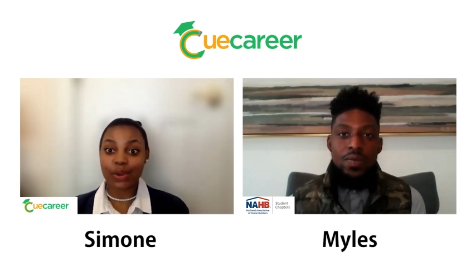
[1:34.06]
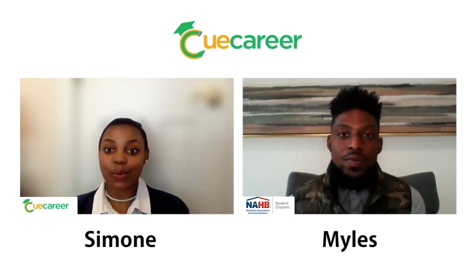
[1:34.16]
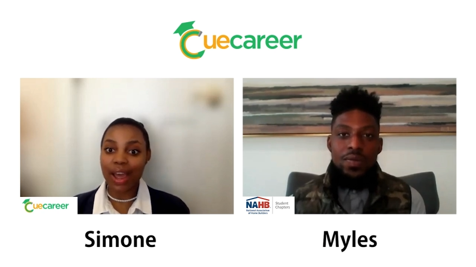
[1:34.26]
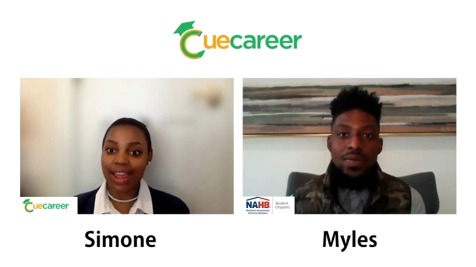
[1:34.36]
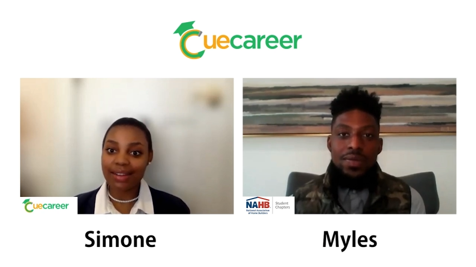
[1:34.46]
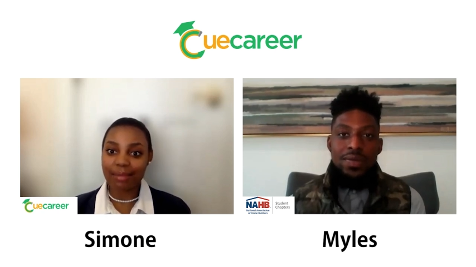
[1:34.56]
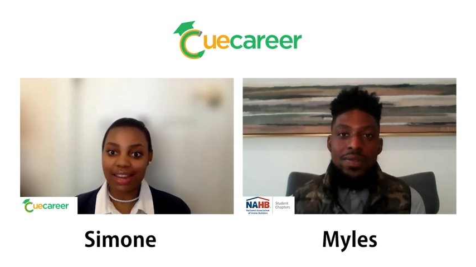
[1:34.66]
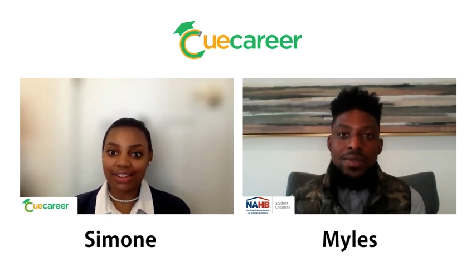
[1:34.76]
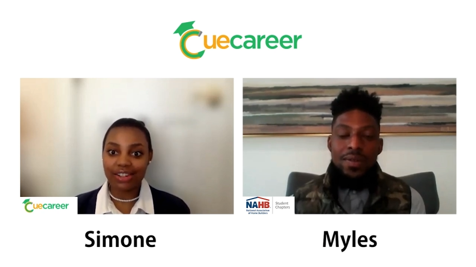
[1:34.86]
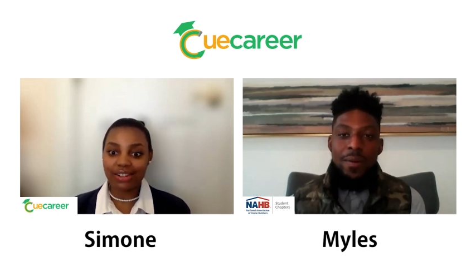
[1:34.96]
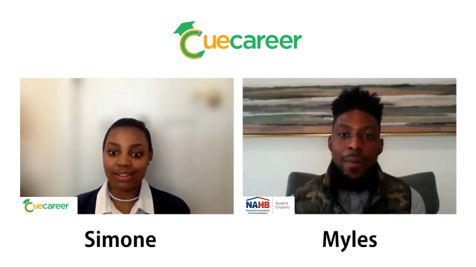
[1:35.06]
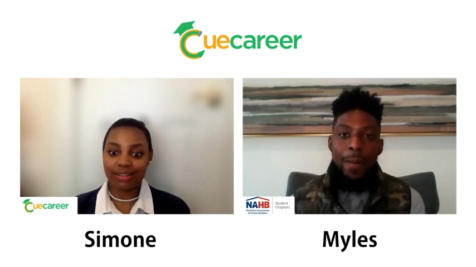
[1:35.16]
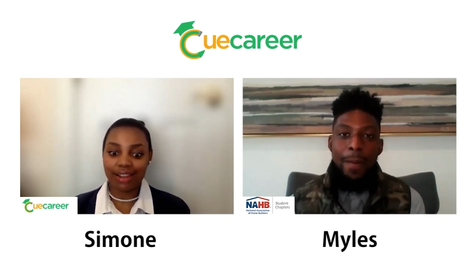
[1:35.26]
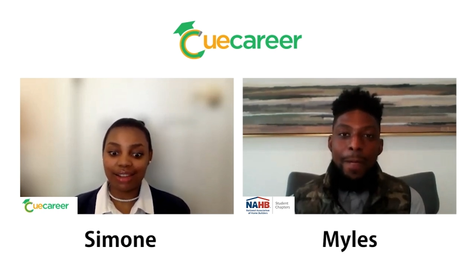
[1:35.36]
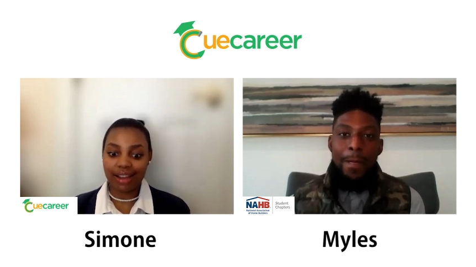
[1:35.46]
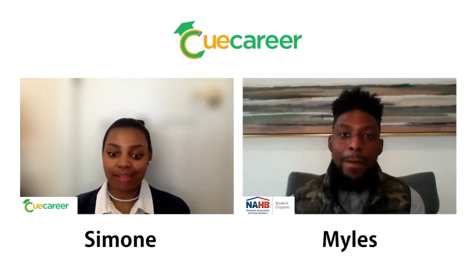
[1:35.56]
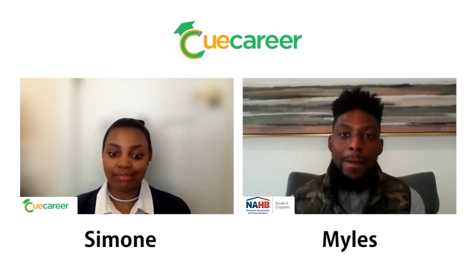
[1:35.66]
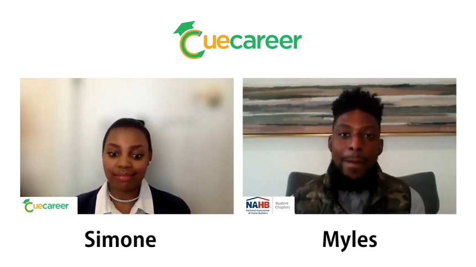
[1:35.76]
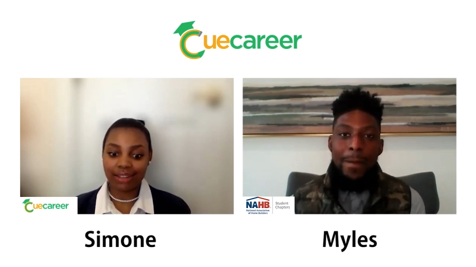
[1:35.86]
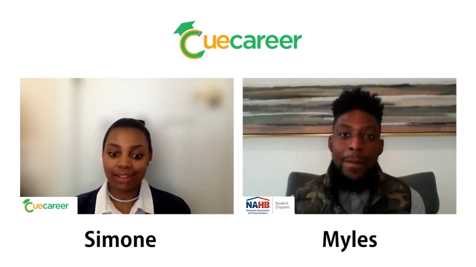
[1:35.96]
Speaker 1: So what made you
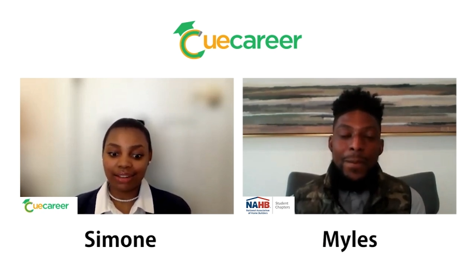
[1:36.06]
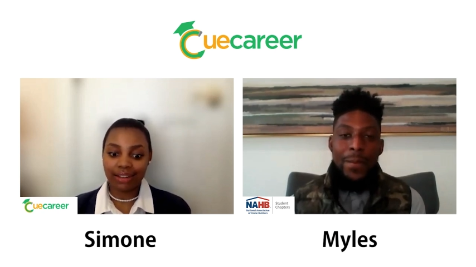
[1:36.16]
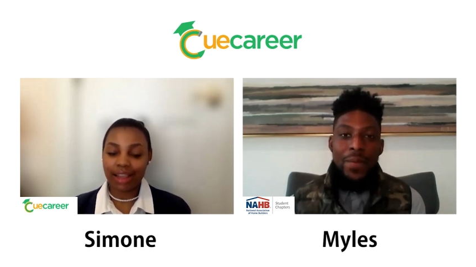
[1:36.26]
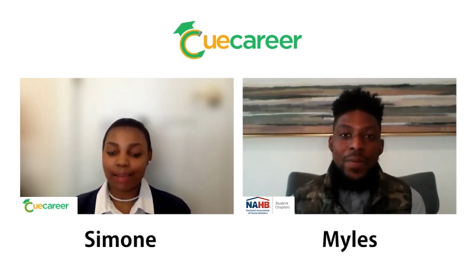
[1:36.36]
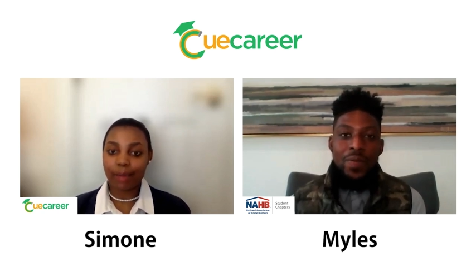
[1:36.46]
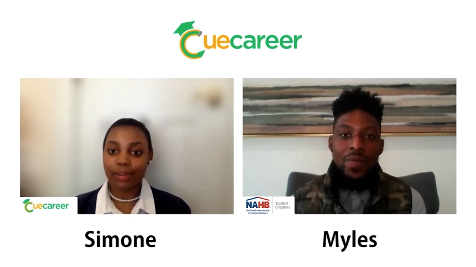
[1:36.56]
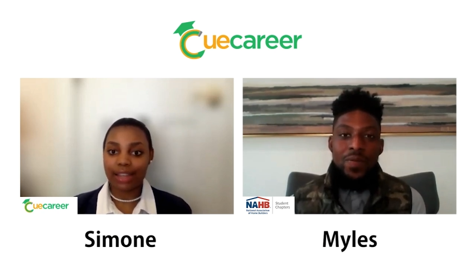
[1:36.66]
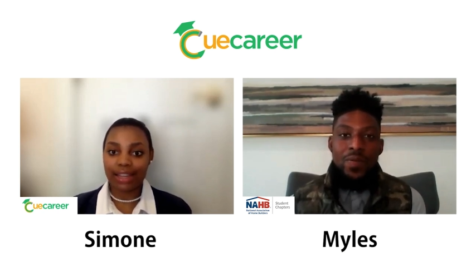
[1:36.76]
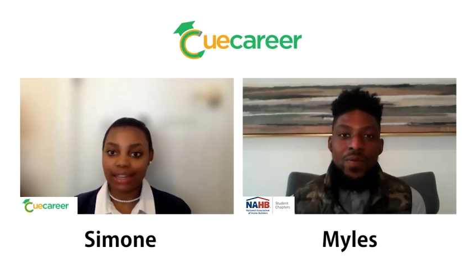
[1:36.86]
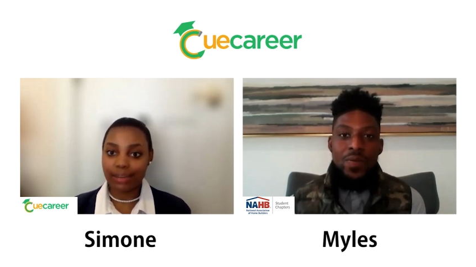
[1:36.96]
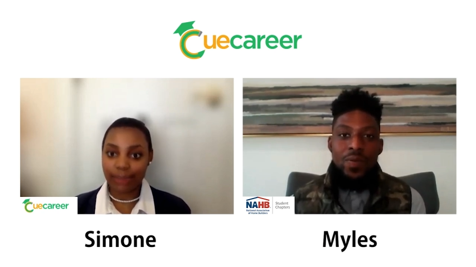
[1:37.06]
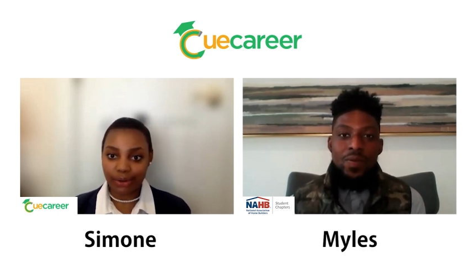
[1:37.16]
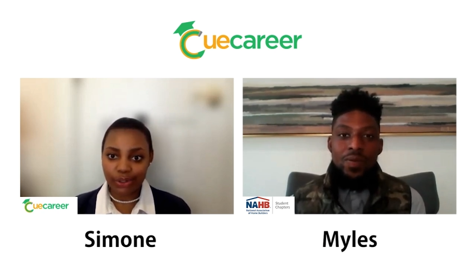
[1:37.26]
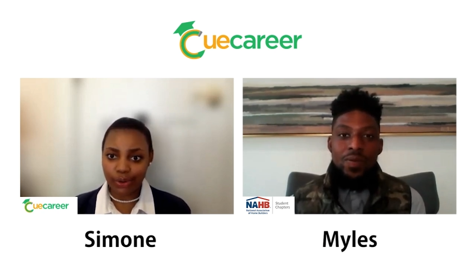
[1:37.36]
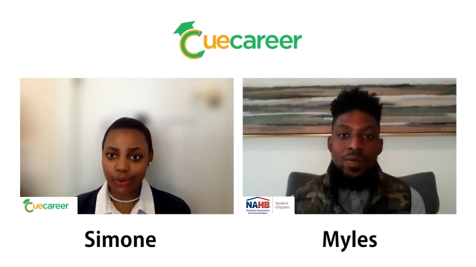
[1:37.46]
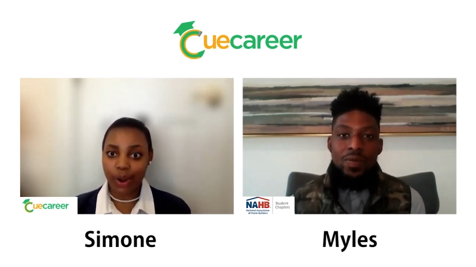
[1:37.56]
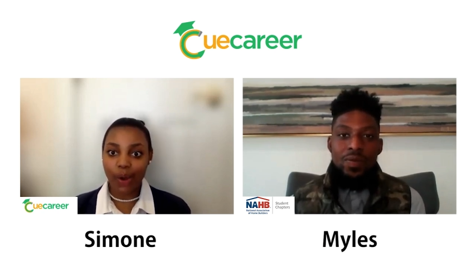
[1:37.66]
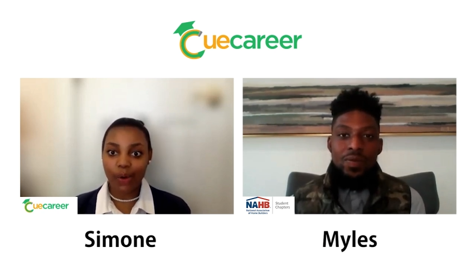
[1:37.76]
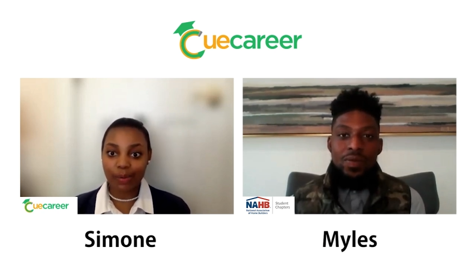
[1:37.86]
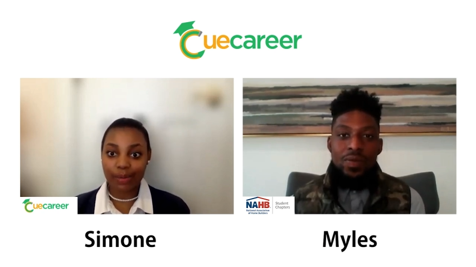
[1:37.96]
come up with the idea of building your own
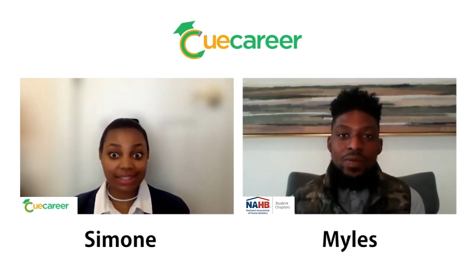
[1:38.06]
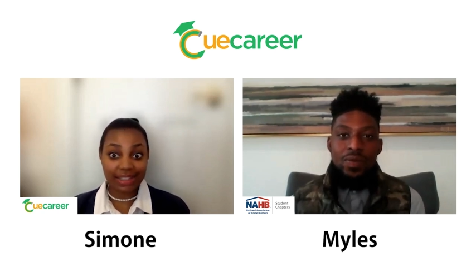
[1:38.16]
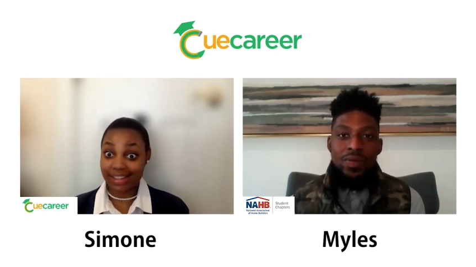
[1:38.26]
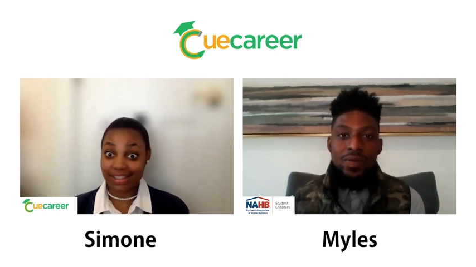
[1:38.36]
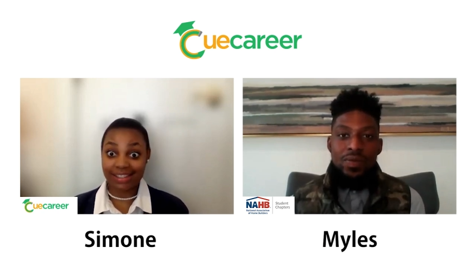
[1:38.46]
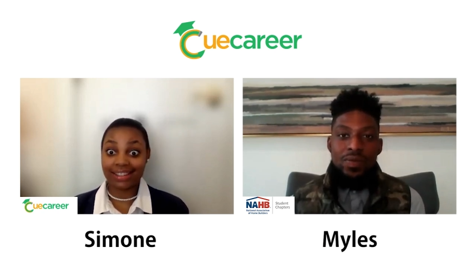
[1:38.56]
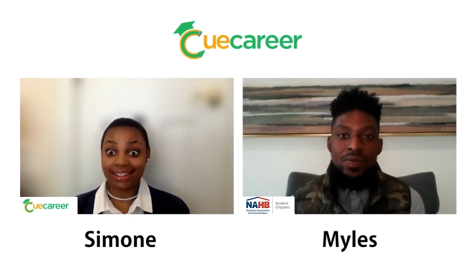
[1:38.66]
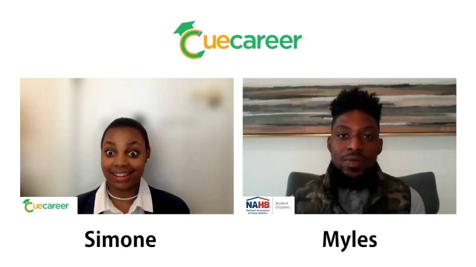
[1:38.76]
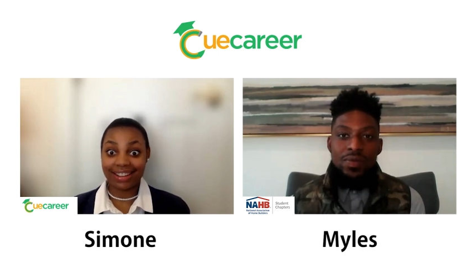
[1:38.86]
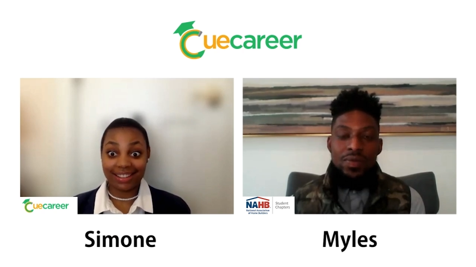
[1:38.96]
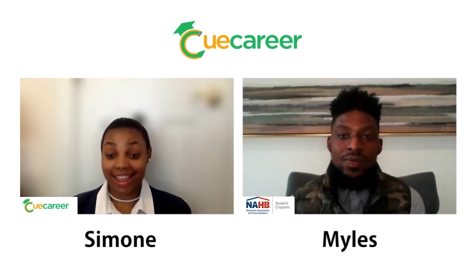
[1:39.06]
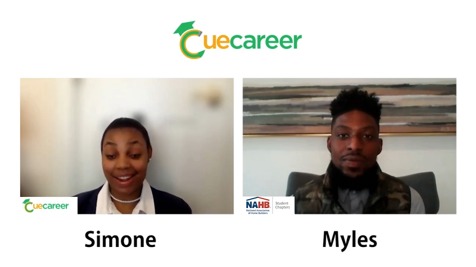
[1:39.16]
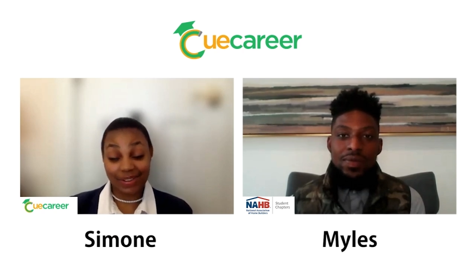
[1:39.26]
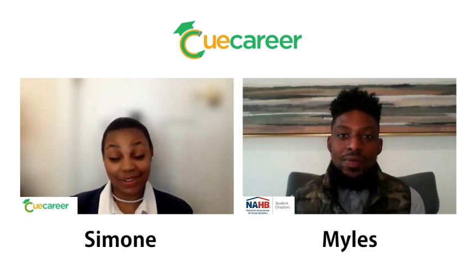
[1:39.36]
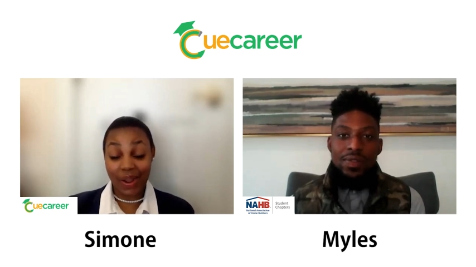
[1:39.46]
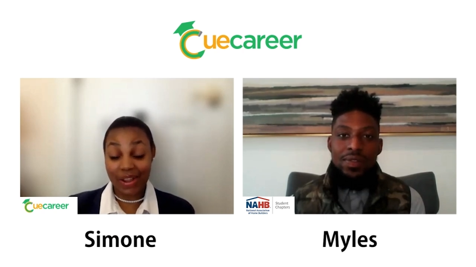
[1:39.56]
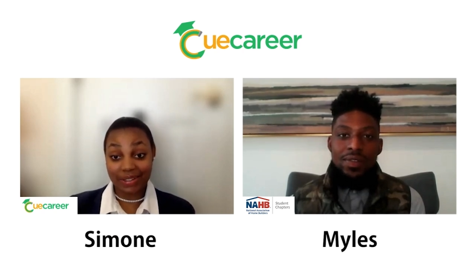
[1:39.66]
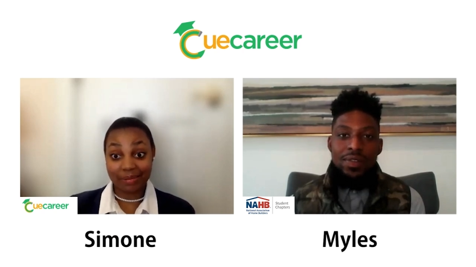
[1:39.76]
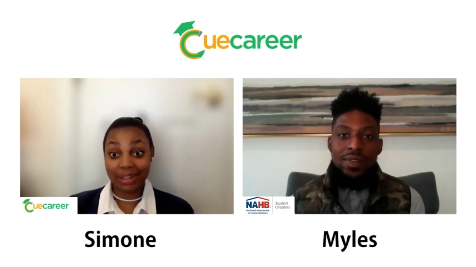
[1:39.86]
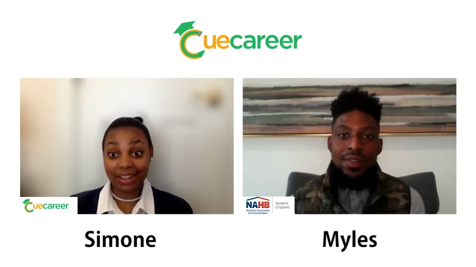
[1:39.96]
home? Because that is
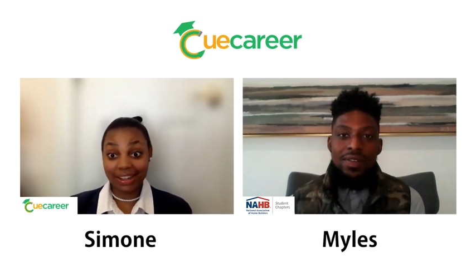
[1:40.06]
awesome.